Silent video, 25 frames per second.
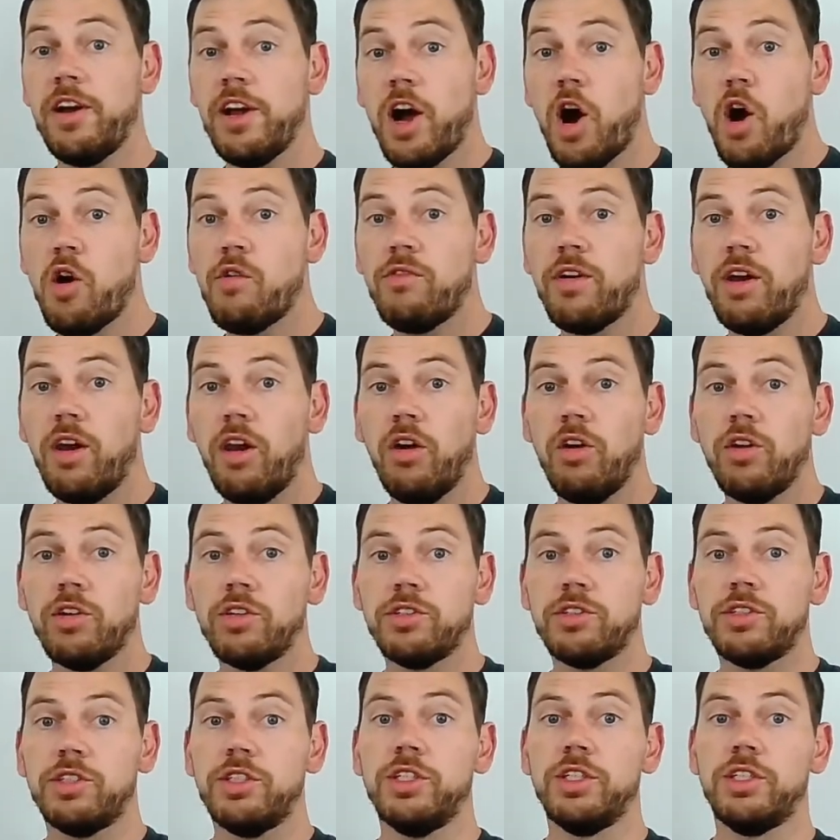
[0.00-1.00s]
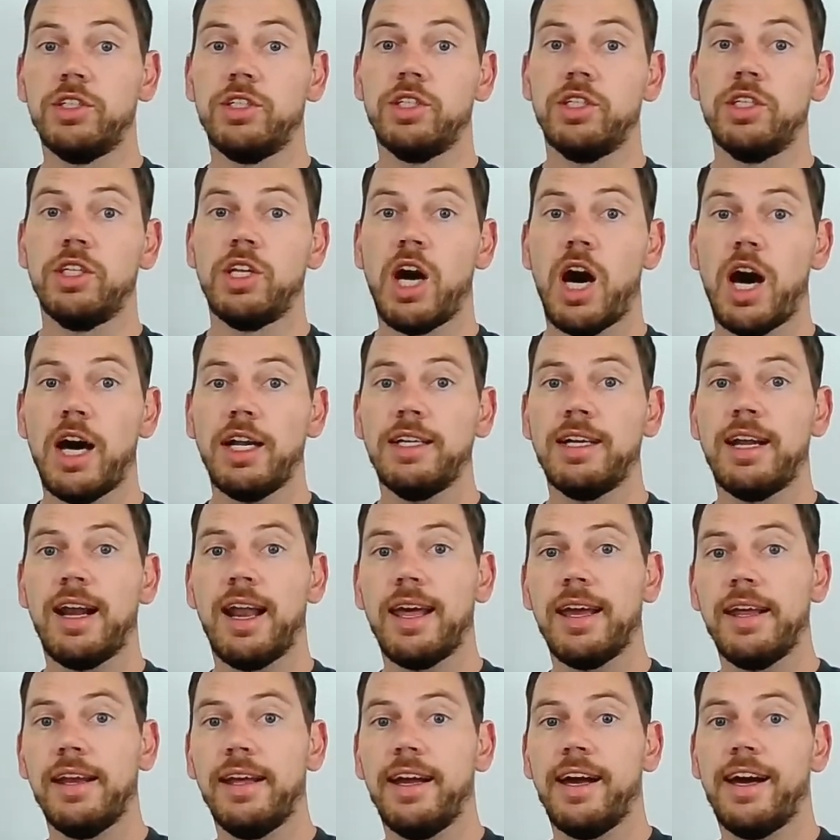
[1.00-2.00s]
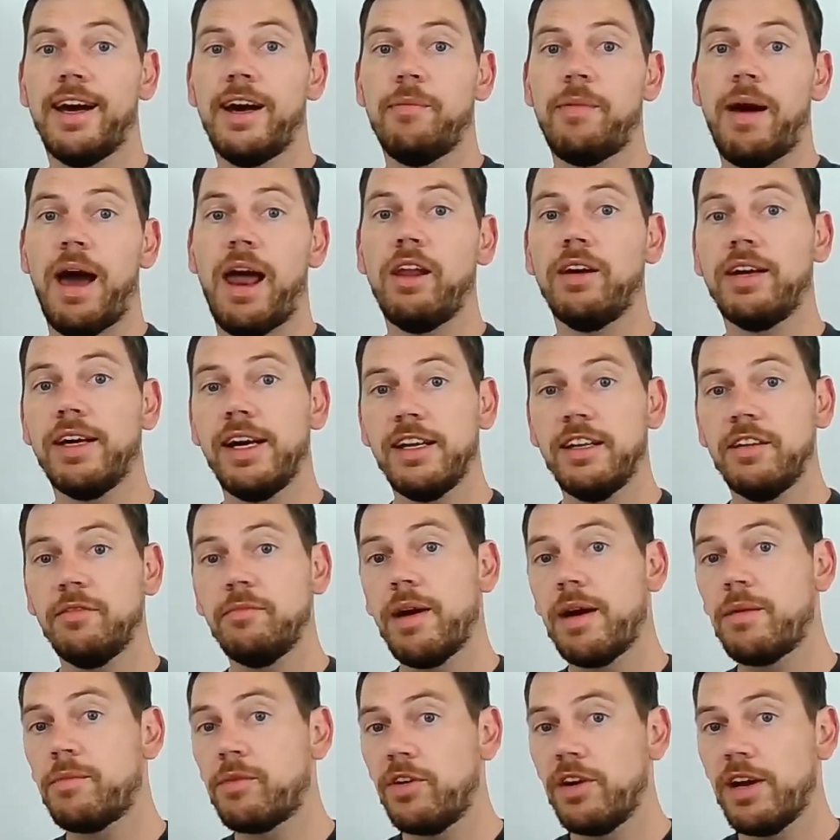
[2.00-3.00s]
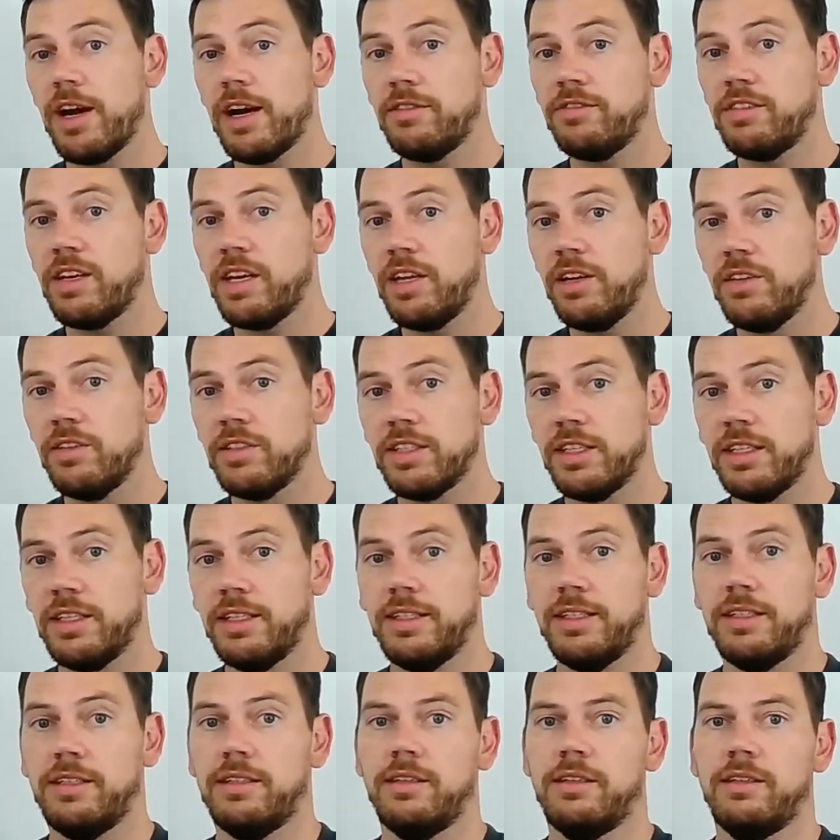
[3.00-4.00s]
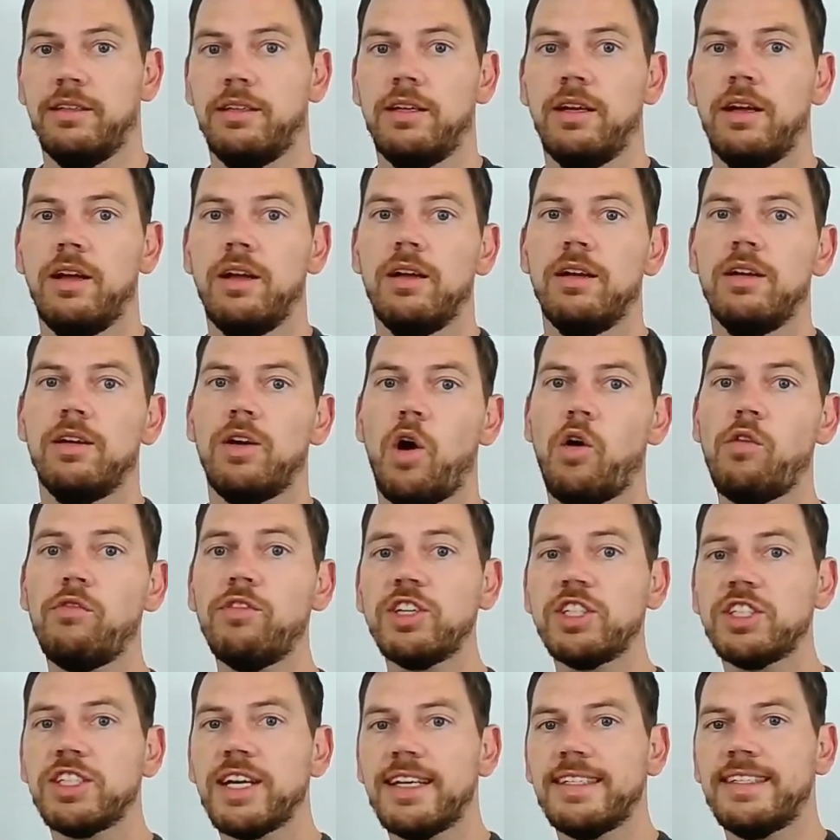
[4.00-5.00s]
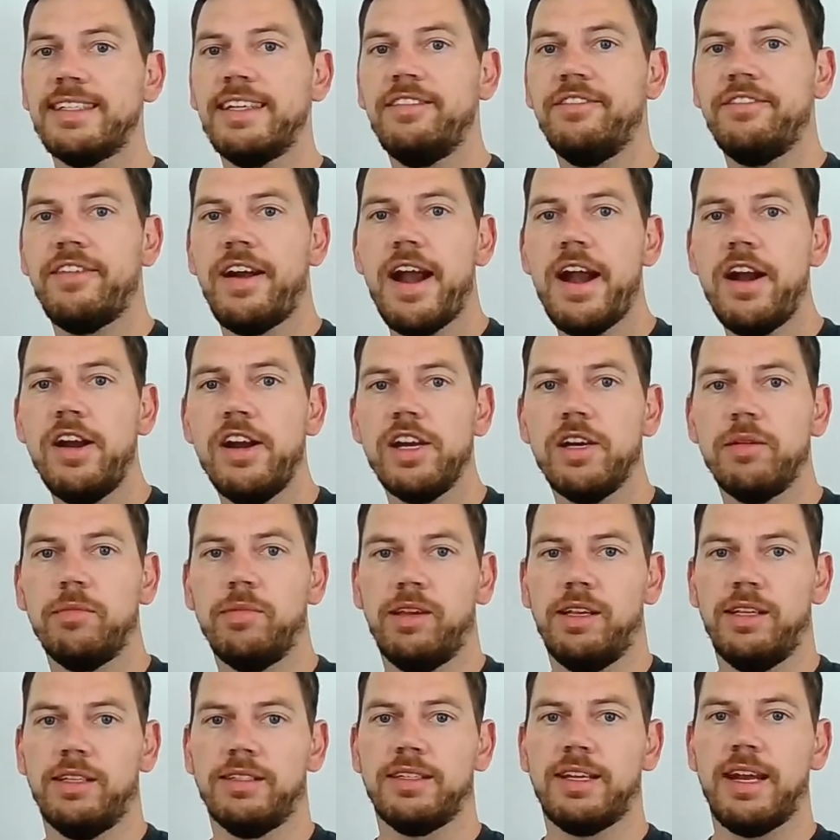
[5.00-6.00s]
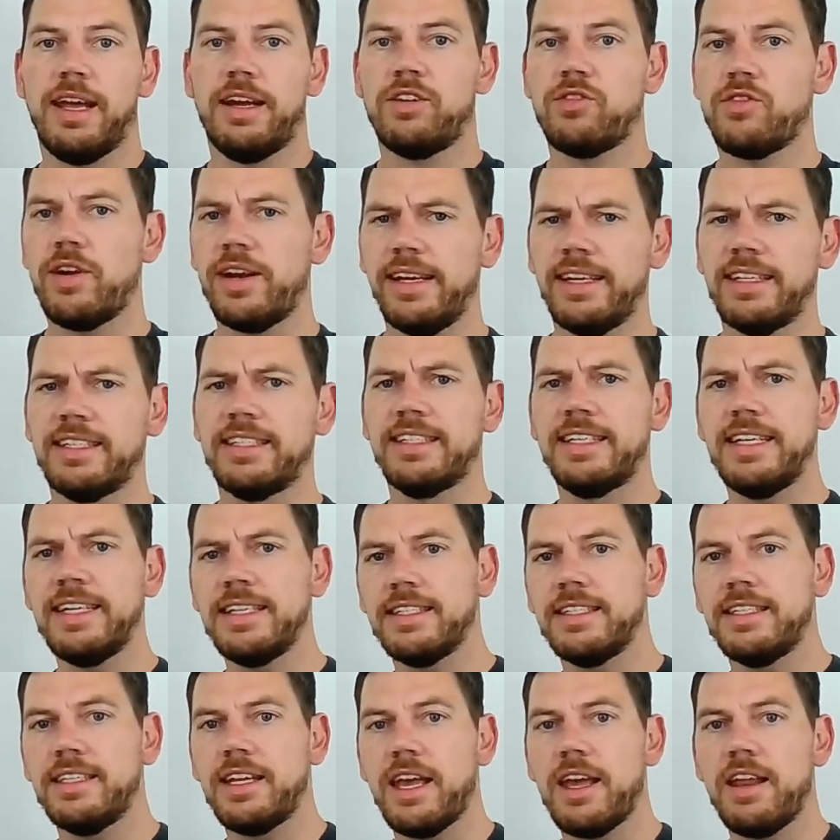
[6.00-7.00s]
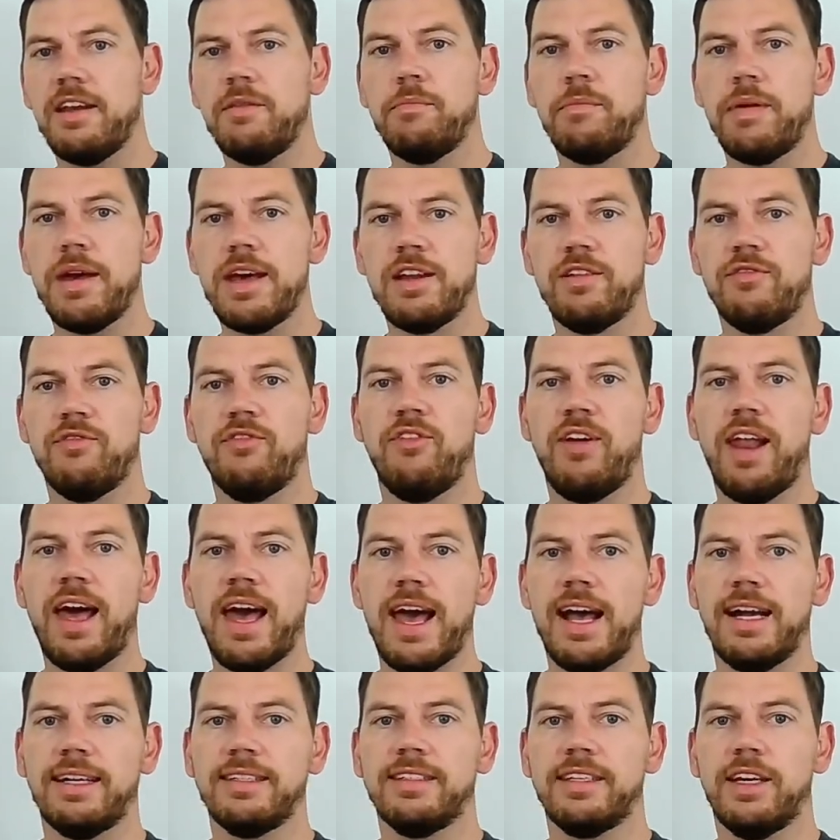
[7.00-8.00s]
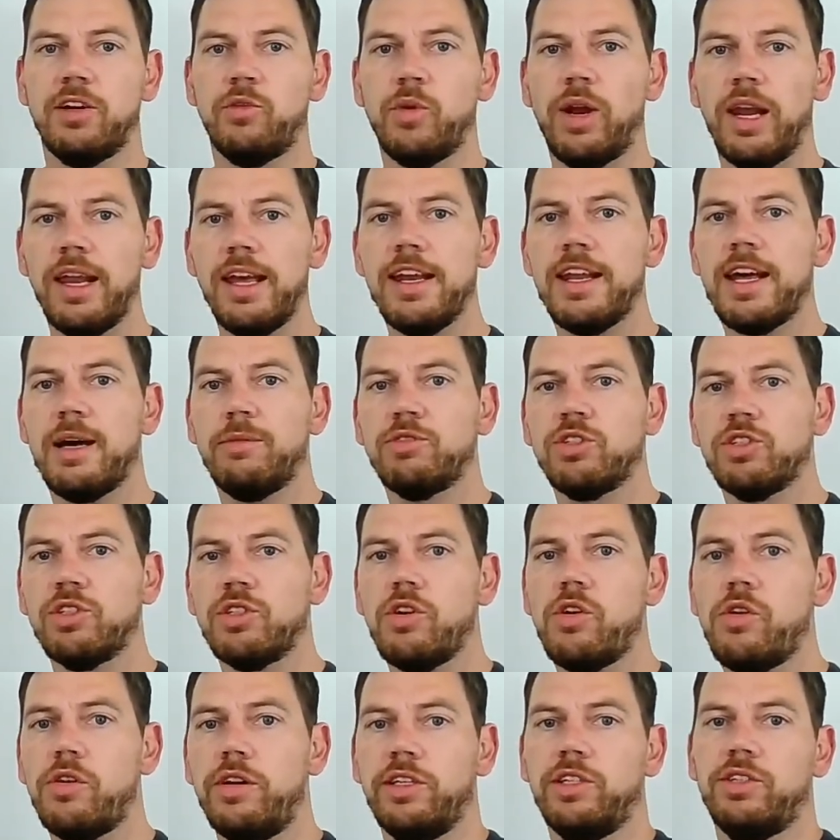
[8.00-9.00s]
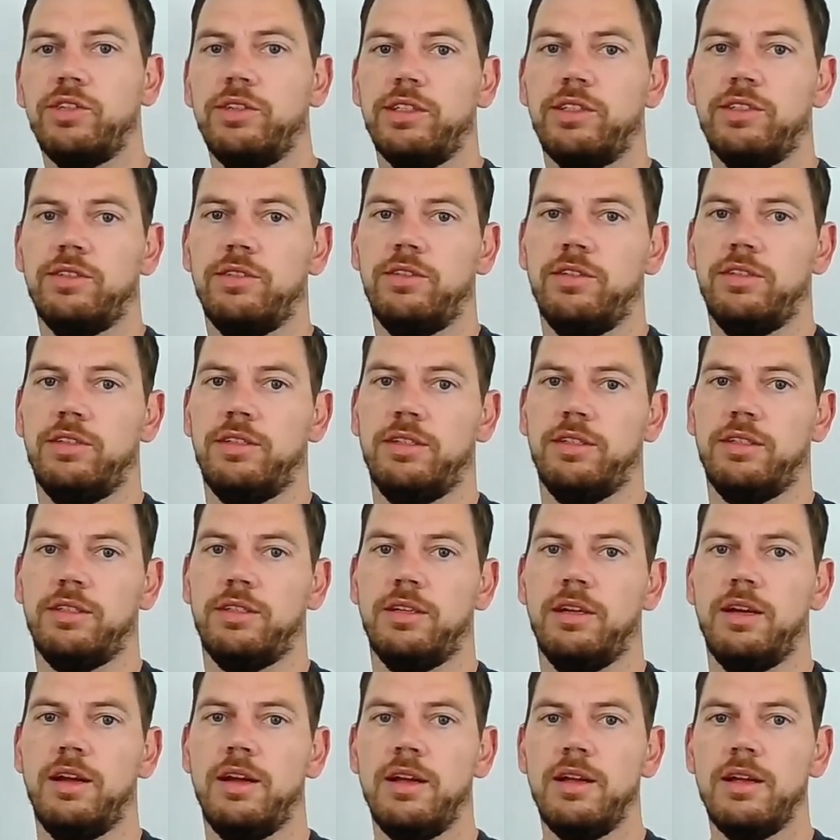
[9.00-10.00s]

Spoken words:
overload due to not cleaning up allocated memory after using it. Oversizing variables like creating 16-bit flags that will eat up storage resources.